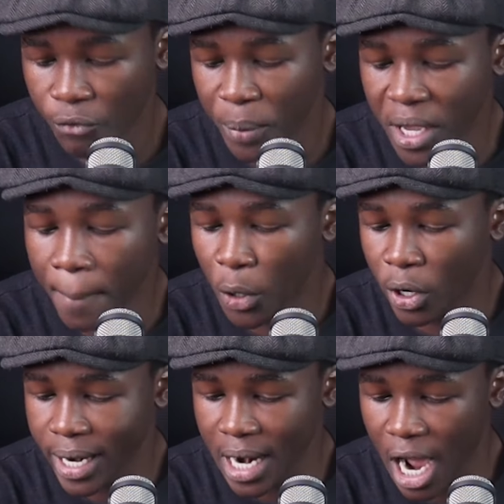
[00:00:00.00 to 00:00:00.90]
of being
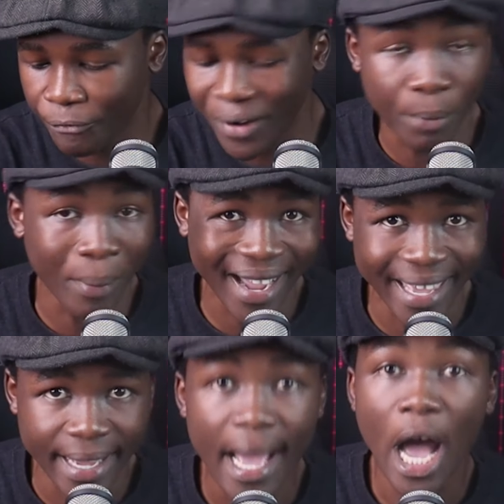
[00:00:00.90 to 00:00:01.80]
bold enough and
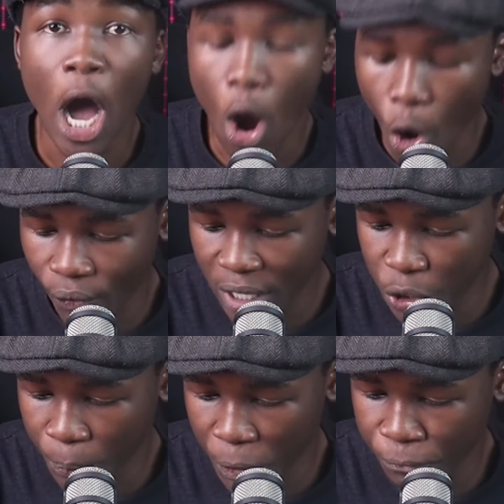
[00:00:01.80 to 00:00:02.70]
backing over
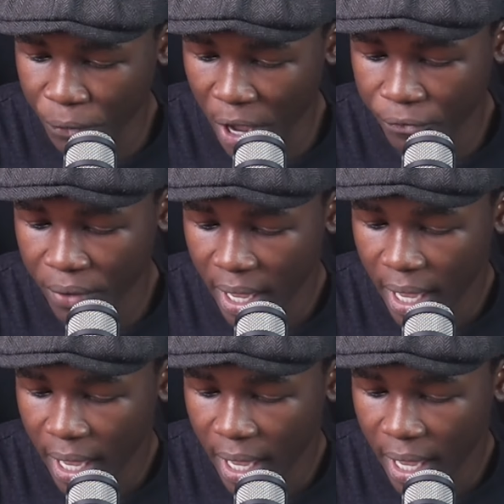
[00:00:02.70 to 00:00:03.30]
2.5.